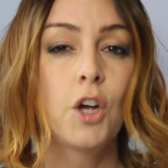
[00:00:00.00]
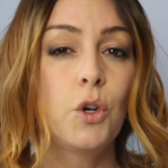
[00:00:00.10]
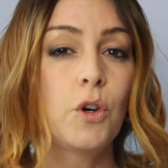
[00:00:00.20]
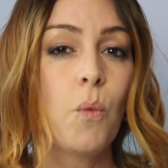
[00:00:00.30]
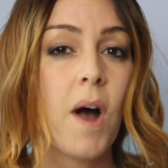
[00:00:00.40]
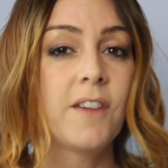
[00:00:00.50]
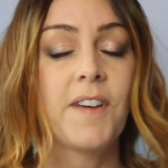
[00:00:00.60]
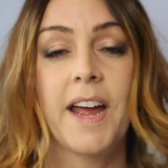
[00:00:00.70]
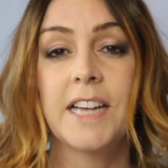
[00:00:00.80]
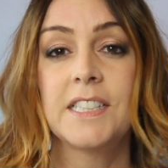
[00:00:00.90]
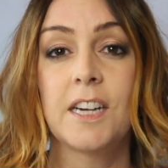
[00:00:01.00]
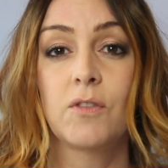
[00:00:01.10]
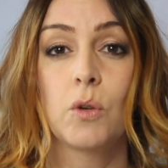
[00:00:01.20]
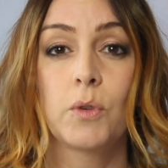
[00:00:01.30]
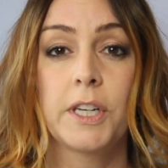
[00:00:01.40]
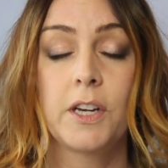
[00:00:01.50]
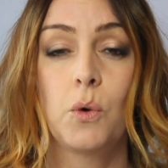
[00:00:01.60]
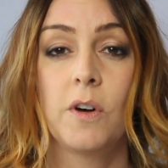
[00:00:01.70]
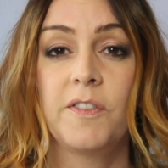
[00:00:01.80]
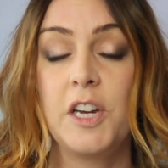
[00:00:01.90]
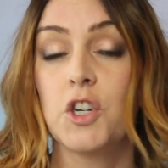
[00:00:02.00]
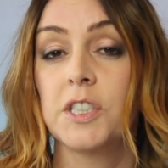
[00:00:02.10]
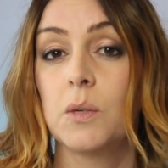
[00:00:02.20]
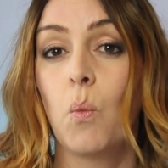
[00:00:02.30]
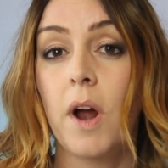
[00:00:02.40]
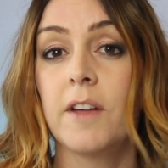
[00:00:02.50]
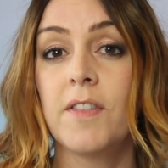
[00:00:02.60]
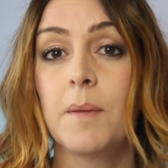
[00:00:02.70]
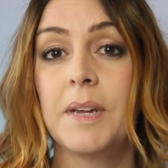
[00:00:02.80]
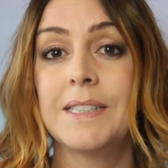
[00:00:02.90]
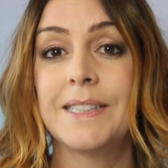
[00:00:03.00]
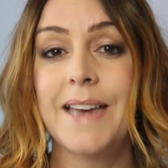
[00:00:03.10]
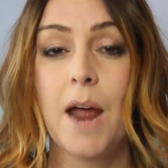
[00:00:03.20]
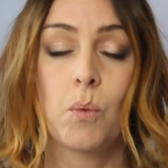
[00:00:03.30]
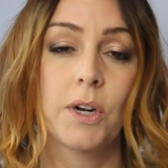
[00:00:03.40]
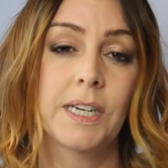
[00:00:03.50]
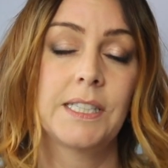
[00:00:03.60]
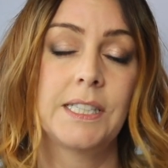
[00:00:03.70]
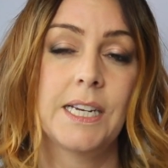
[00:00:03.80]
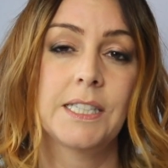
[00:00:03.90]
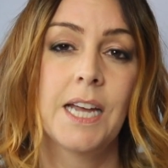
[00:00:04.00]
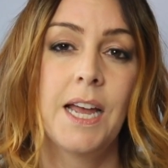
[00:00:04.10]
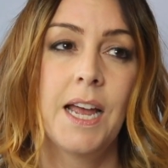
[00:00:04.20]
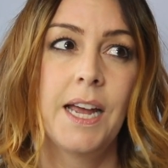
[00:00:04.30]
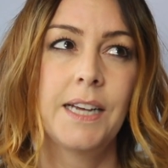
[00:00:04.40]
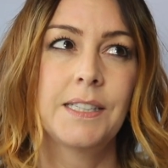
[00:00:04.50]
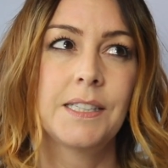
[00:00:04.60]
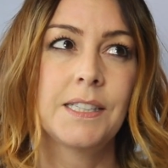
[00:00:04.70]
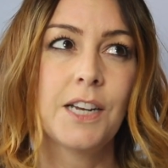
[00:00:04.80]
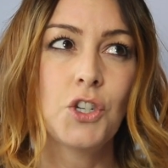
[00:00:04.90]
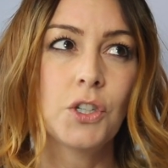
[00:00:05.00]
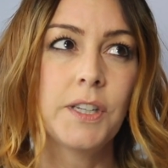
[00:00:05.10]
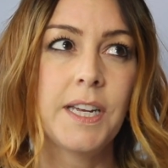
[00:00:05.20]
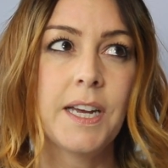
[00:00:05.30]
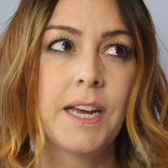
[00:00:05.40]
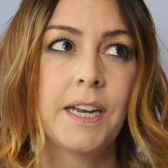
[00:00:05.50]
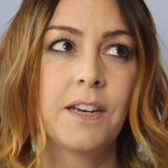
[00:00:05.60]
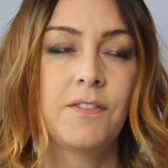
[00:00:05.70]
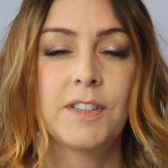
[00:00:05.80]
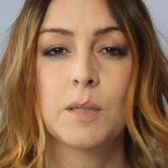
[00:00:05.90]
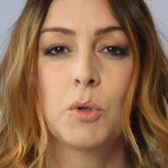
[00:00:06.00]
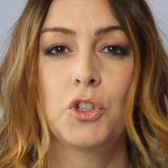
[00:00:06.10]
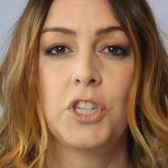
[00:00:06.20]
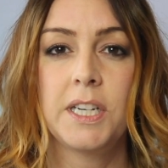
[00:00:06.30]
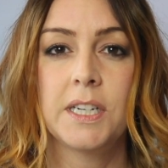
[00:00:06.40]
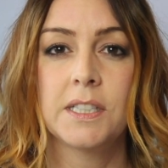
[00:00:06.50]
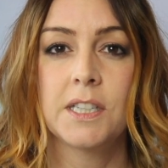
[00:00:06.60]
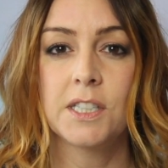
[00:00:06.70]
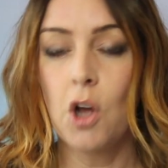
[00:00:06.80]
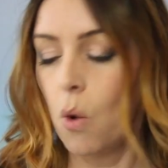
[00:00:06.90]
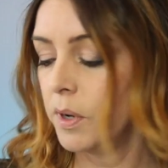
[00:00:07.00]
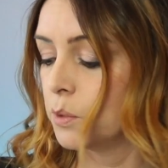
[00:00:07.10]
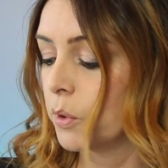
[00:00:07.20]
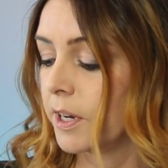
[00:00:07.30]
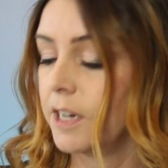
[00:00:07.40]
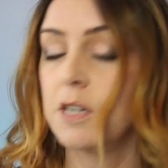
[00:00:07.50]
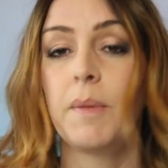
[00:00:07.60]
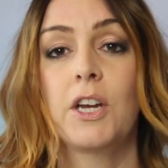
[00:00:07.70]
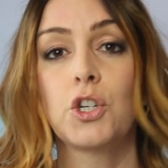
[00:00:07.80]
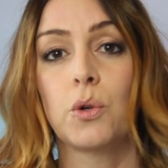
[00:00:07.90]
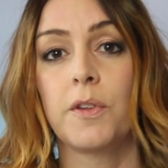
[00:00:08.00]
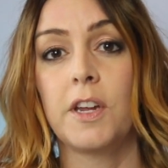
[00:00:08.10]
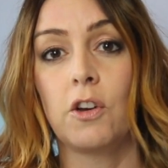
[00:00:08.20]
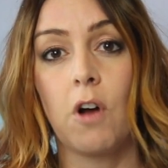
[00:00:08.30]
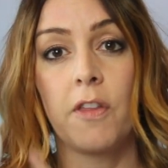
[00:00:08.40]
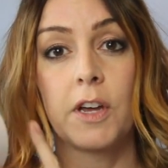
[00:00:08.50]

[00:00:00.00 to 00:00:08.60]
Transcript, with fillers: Google Wi-Fi has several really cool features, and one of them is Network Assist. It's essentially an invisible genius that's always working to make sure that you're on